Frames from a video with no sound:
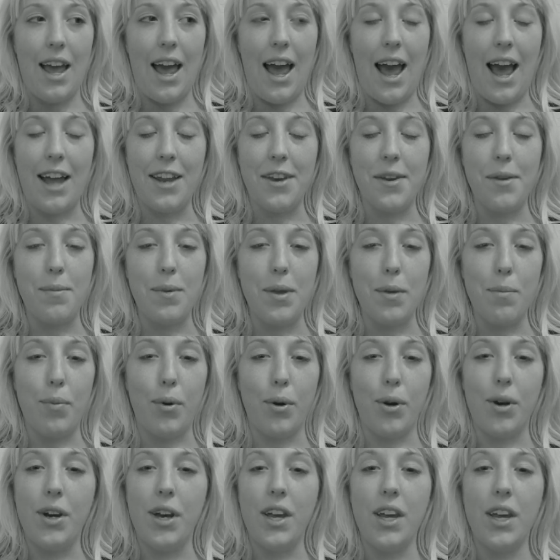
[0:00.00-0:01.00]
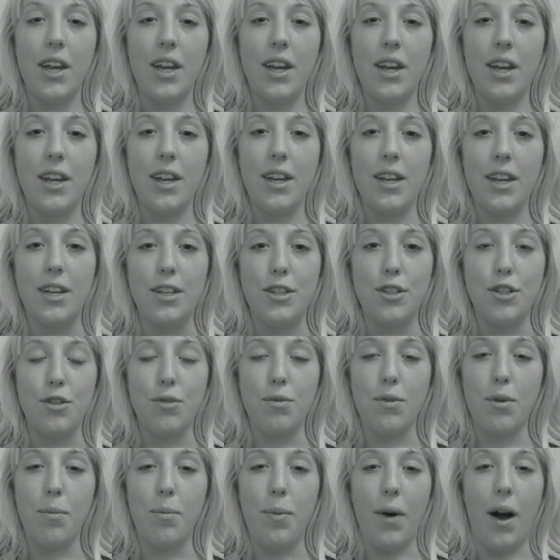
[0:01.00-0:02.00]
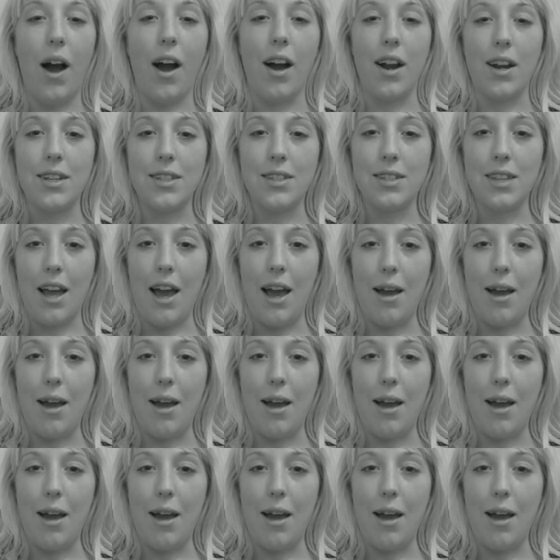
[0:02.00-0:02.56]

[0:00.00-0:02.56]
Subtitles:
had to be put into a box.